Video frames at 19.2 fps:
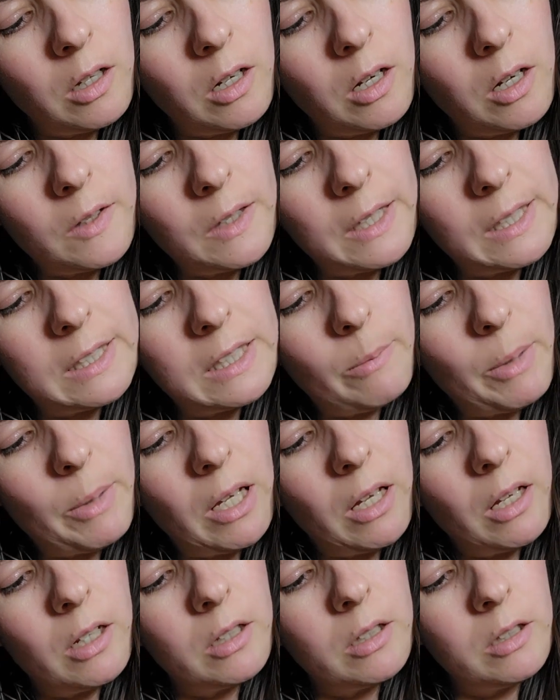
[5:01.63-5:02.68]
Are they
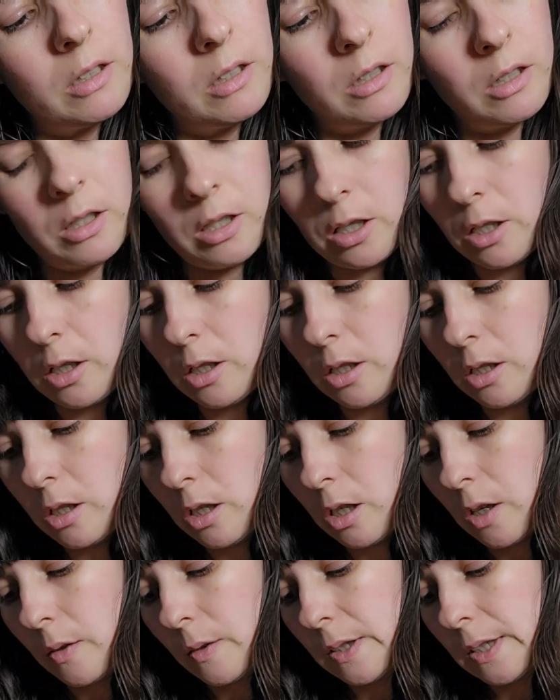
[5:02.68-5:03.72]
similar?
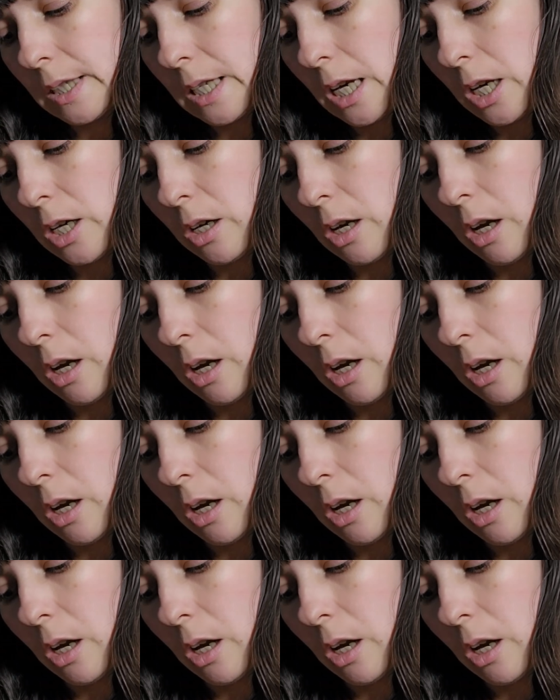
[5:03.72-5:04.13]
I would say